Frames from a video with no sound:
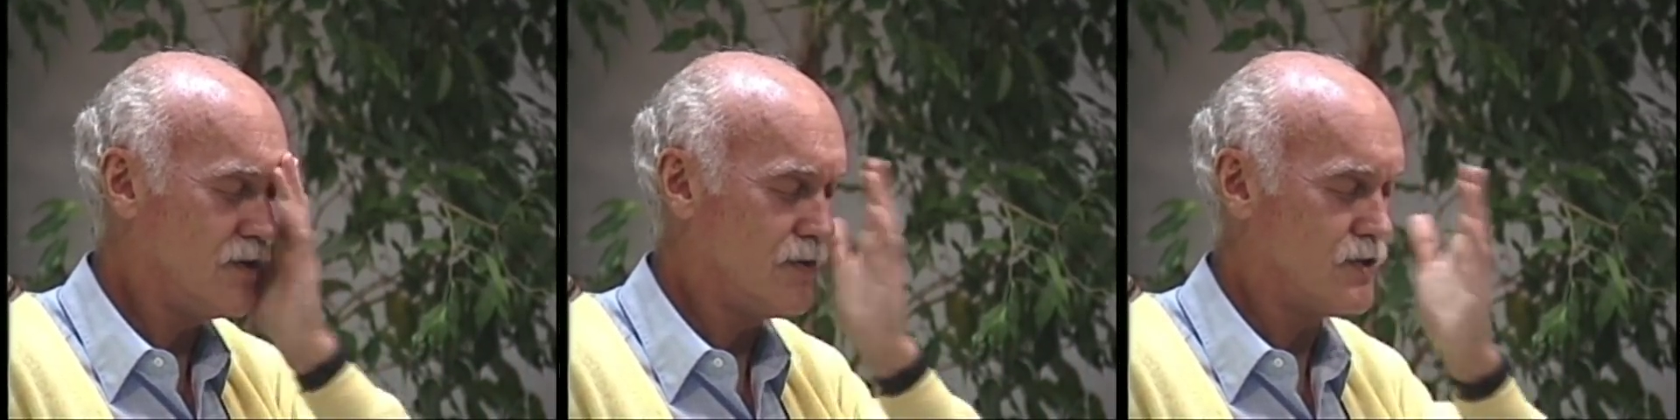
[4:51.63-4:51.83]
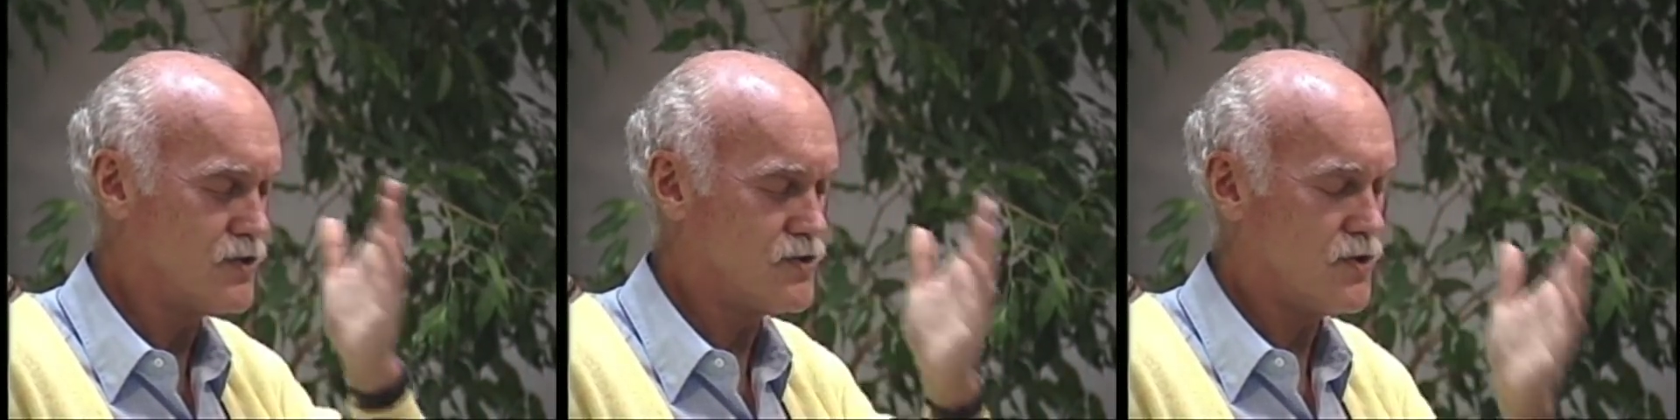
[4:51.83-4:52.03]

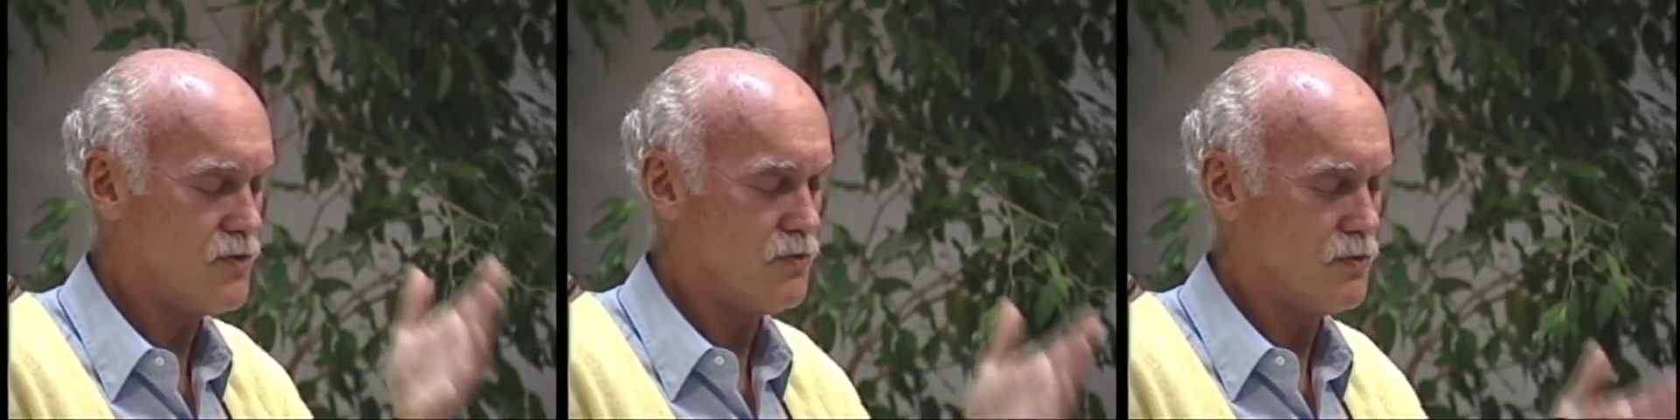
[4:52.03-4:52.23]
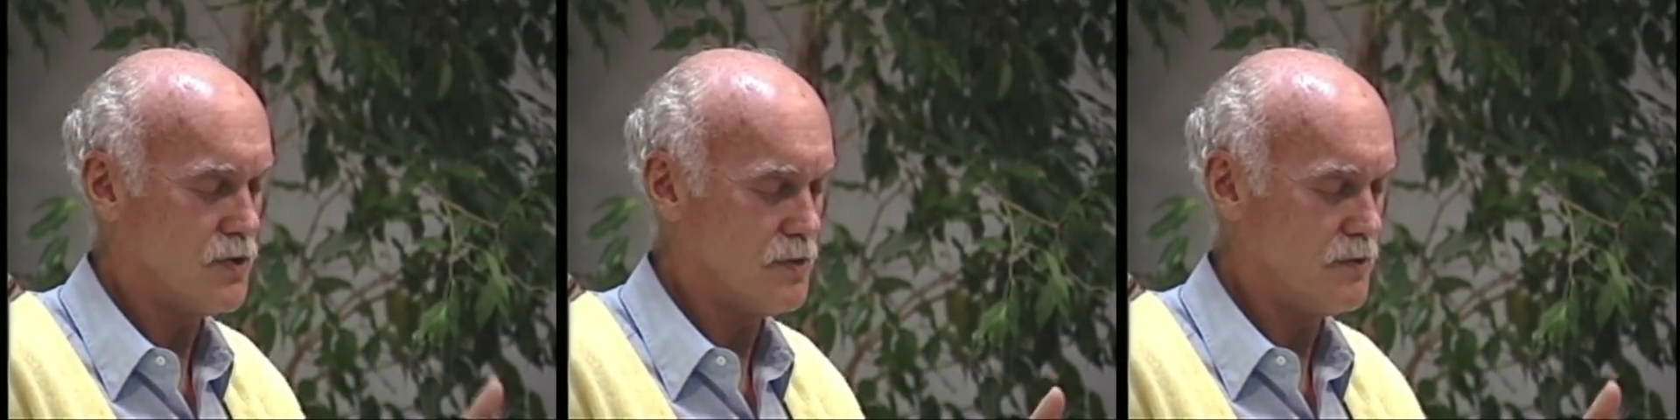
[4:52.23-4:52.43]
Oh, it's so
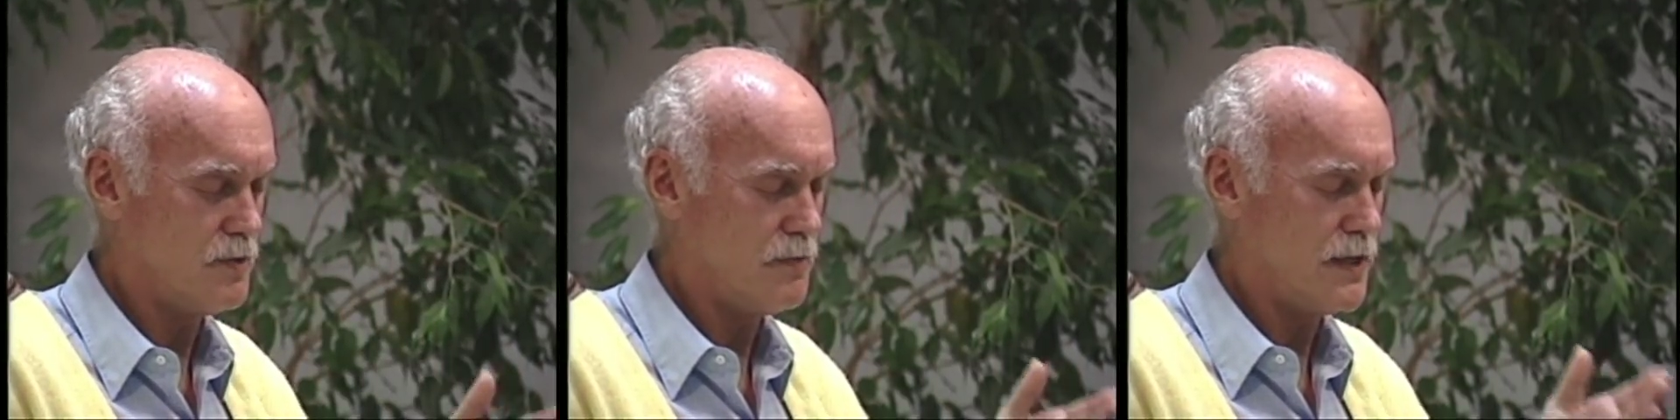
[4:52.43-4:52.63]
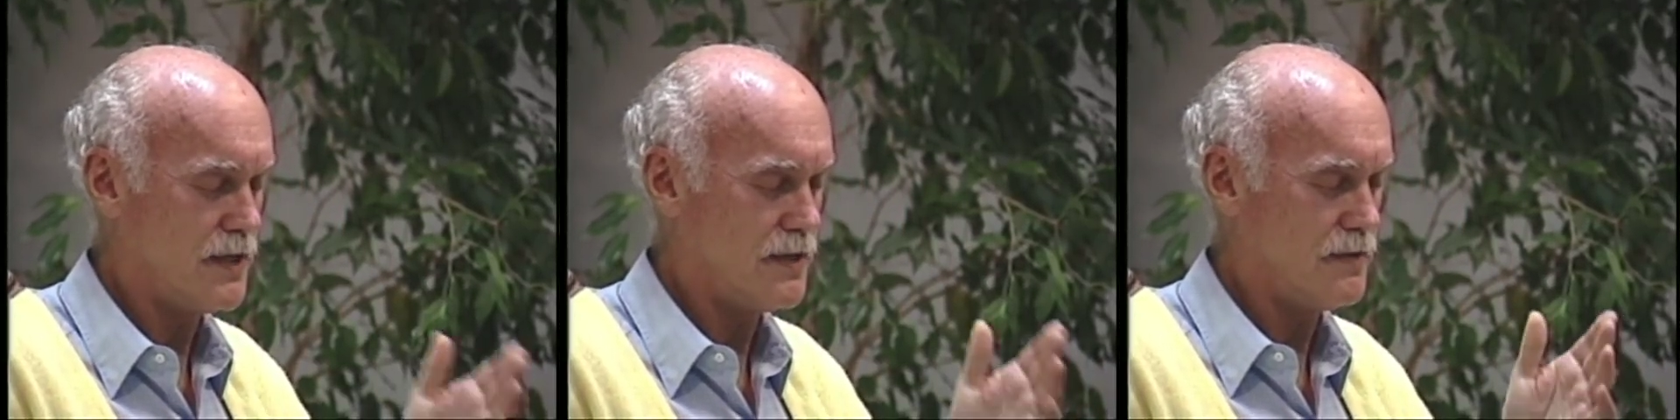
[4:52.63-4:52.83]
warm
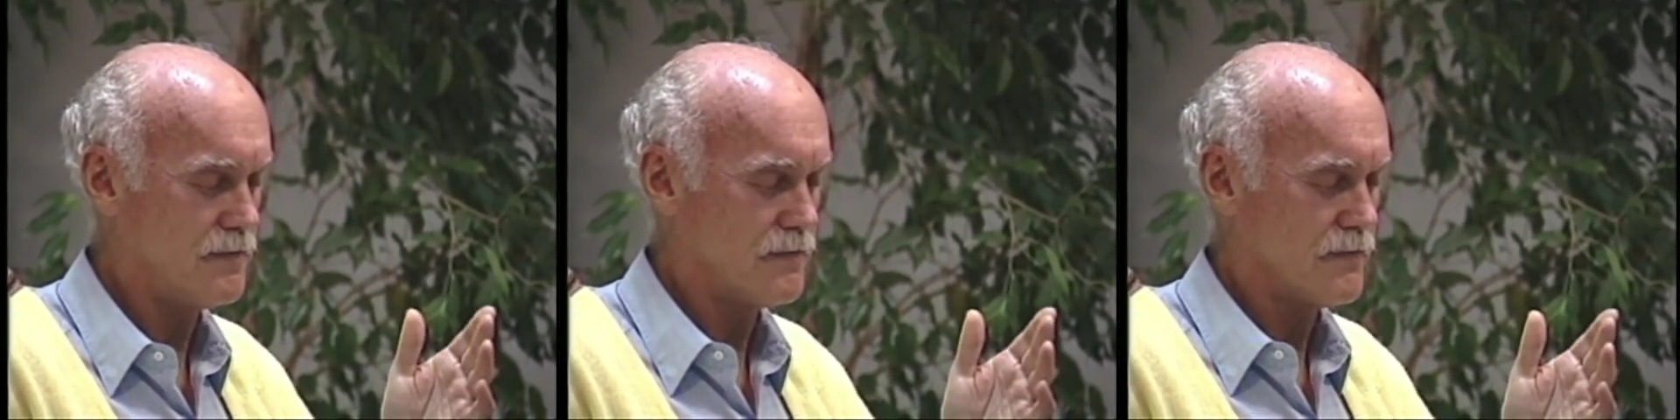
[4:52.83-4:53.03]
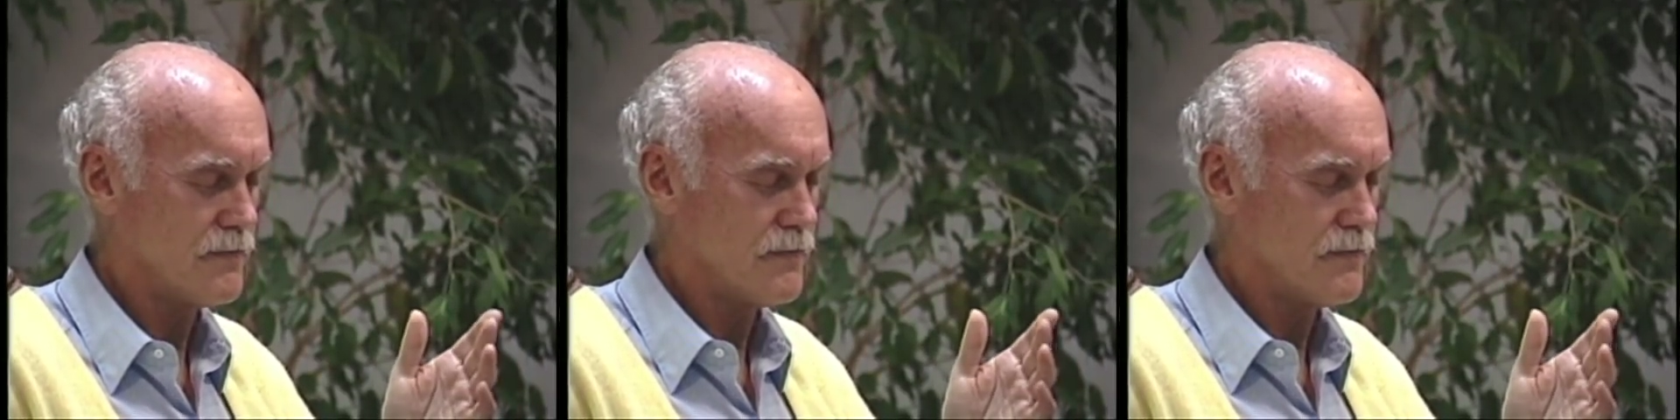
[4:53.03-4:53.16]
in bed.